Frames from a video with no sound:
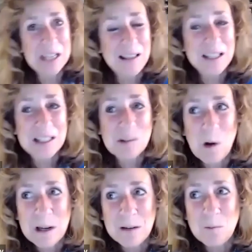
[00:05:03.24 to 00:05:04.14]
us
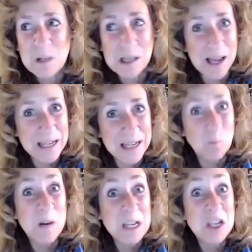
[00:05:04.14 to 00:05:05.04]
what it was like
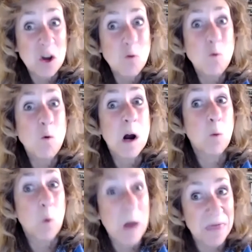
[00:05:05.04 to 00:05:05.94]
when you
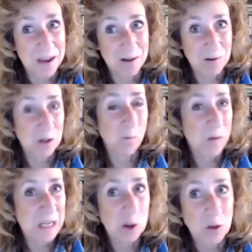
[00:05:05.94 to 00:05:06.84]
went there to
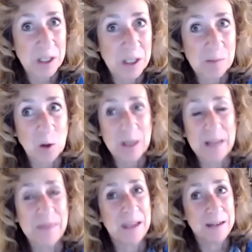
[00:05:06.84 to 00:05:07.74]
research this book?
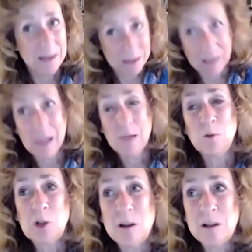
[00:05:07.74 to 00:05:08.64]
And then we'll
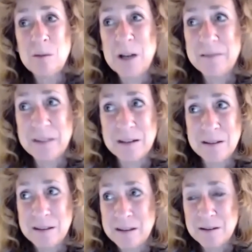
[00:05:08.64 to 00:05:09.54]
talk about the,
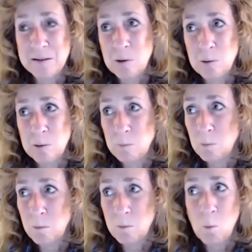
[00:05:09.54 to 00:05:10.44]
the whole
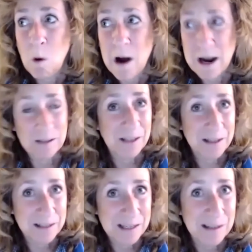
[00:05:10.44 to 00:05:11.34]
wild
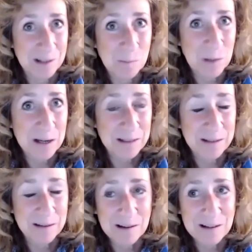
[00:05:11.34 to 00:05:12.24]
ideas behind
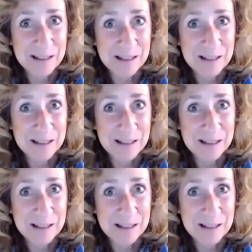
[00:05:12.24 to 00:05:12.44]
it all.